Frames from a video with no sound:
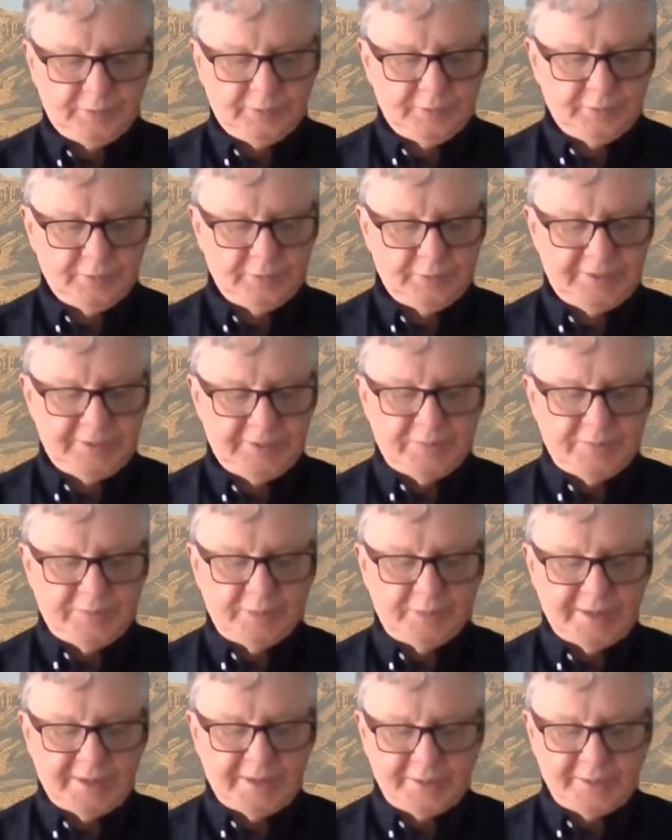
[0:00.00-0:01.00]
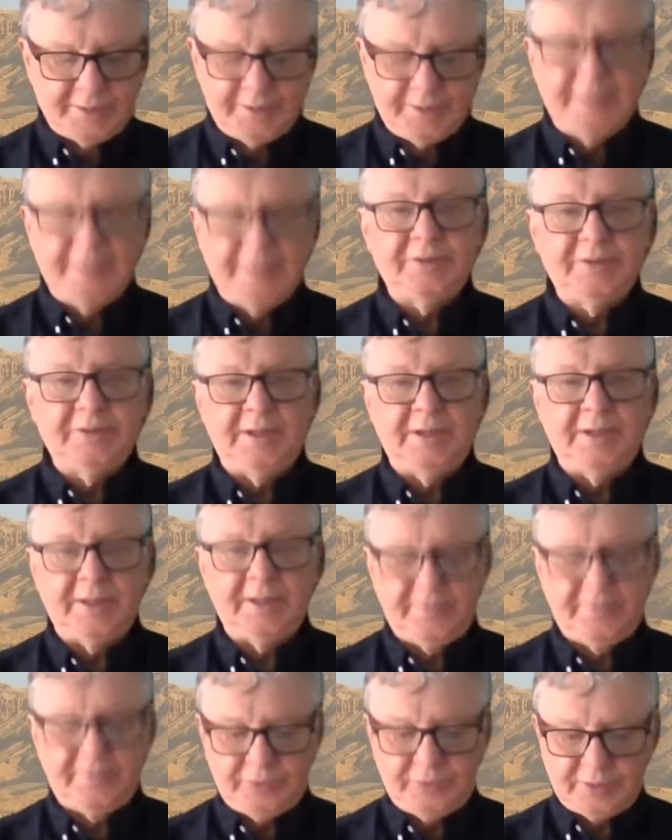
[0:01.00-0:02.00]
Stephen McKenna gave his
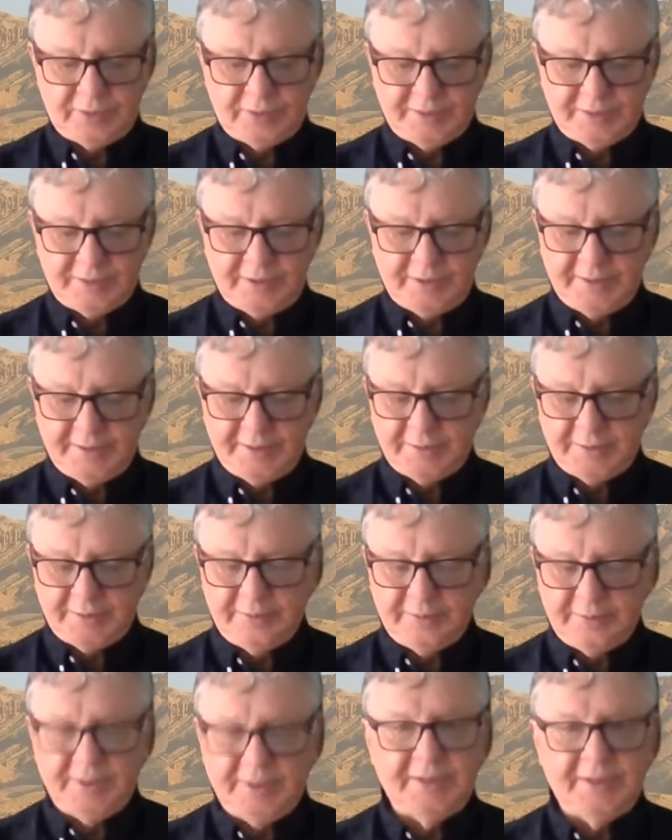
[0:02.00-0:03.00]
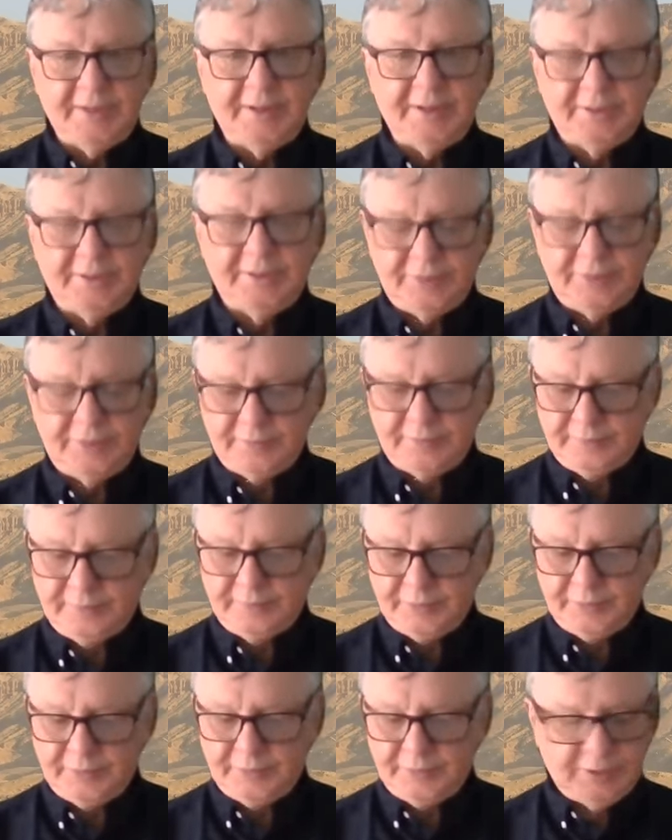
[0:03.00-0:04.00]
life to translating the Enneads.
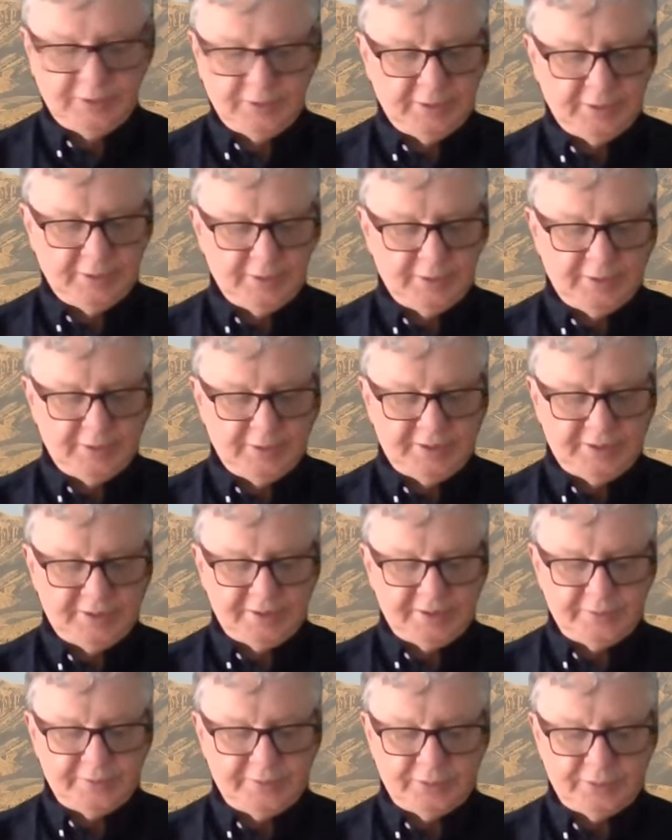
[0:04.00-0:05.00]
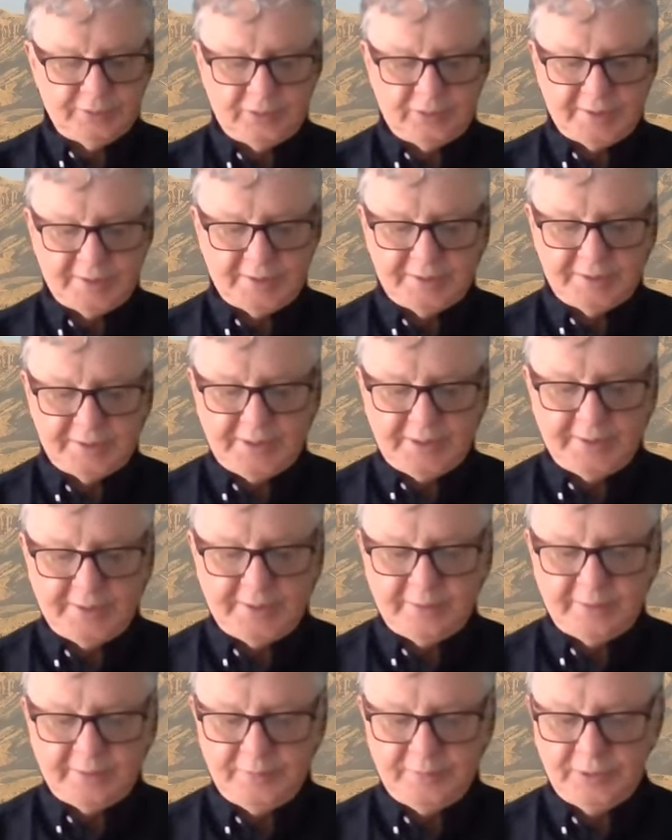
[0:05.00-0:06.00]
He had said that to
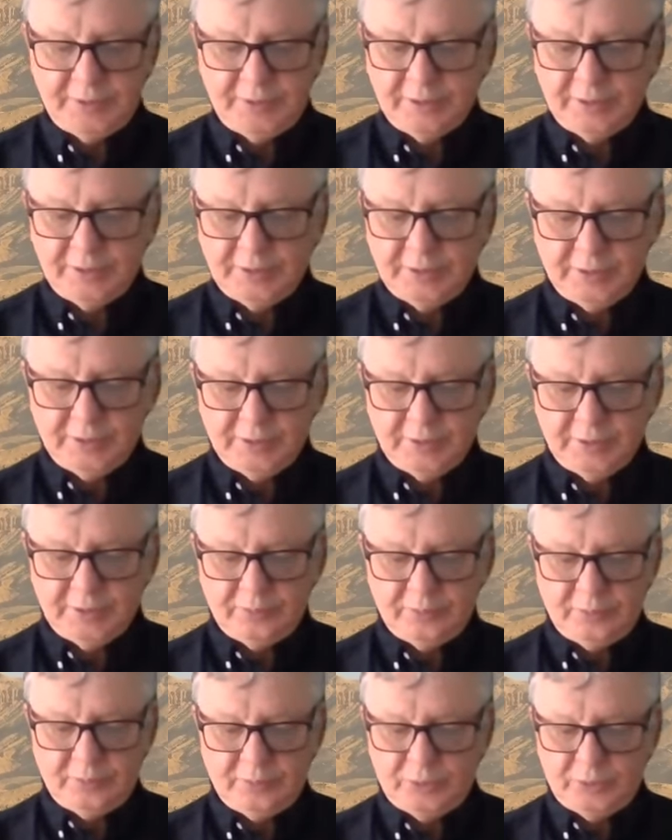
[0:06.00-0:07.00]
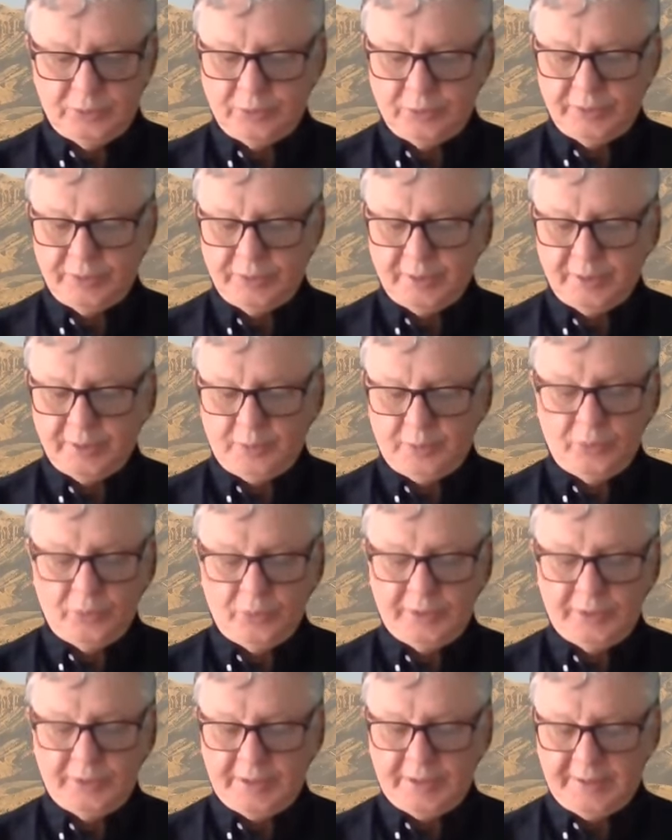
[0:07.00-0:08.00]
translate them was worth
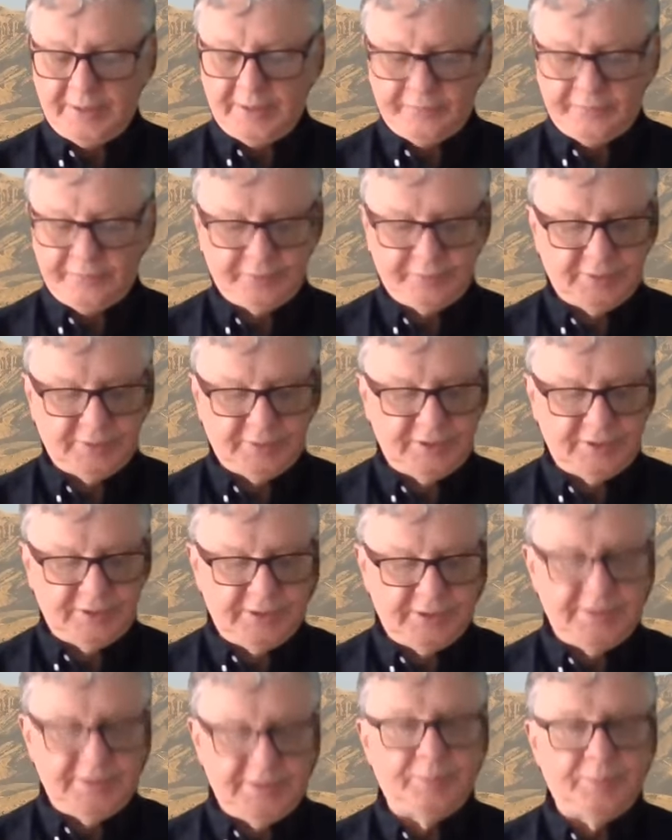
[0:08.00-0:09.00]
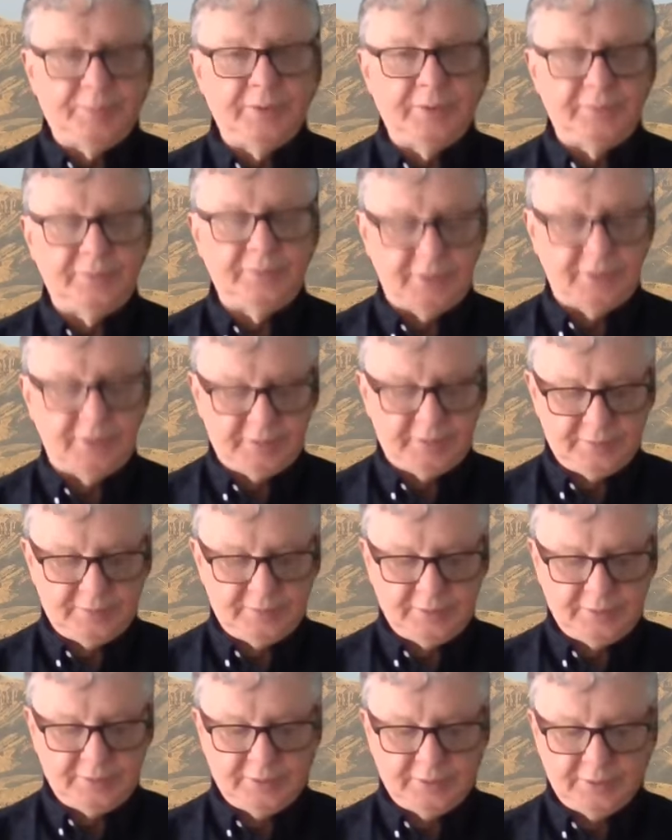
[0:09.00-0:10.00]
a life, and indeed he proved it.
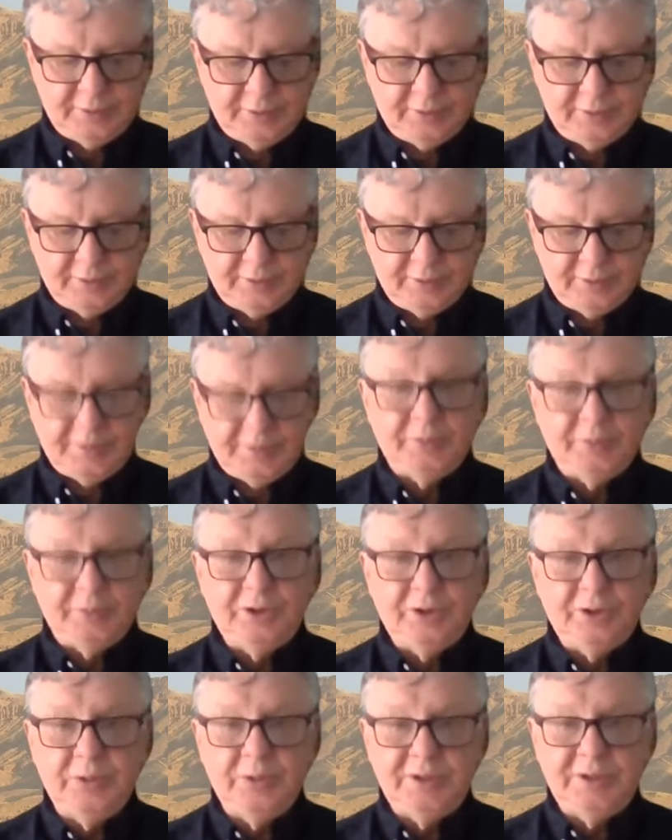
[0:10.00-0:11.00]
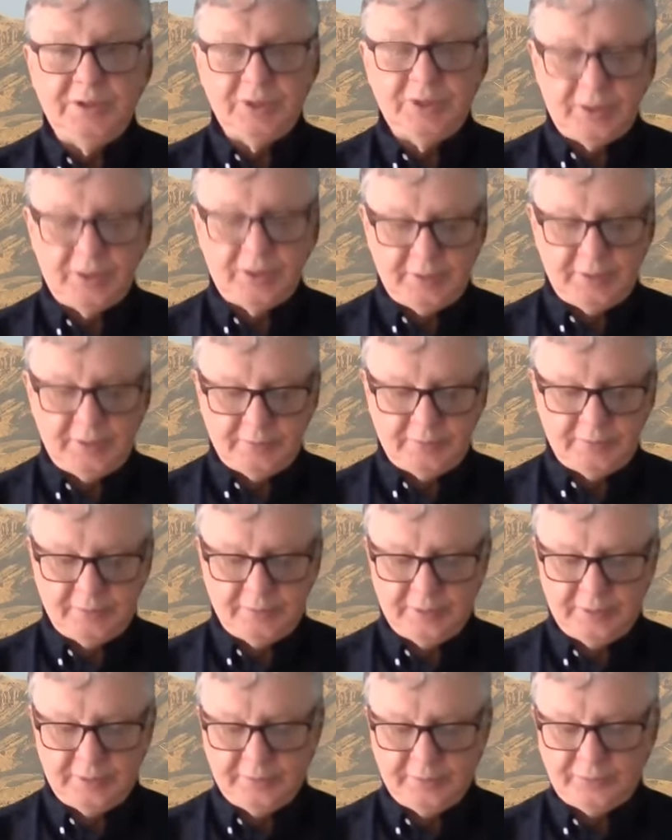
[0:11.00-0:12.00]
He was a Unitarian
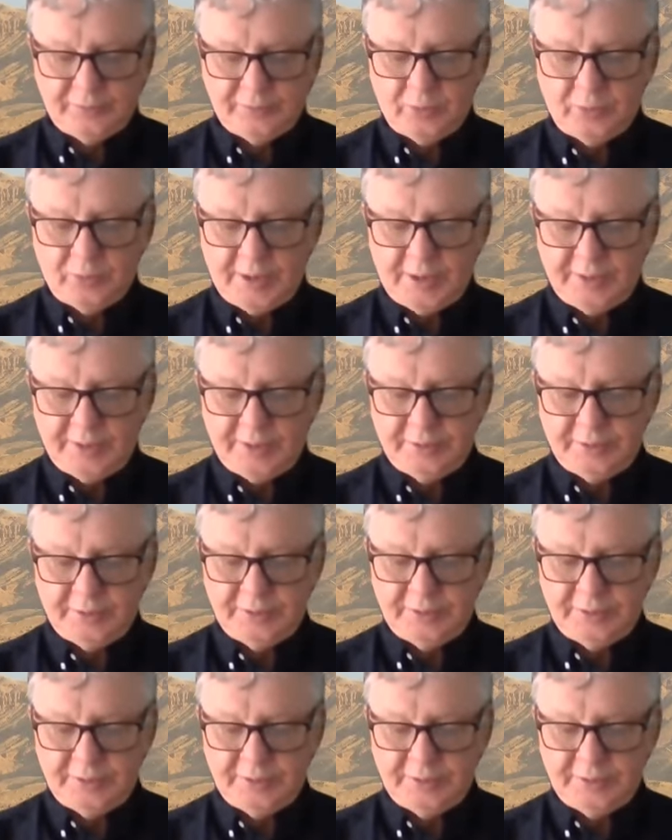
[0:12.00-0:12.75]
for a while.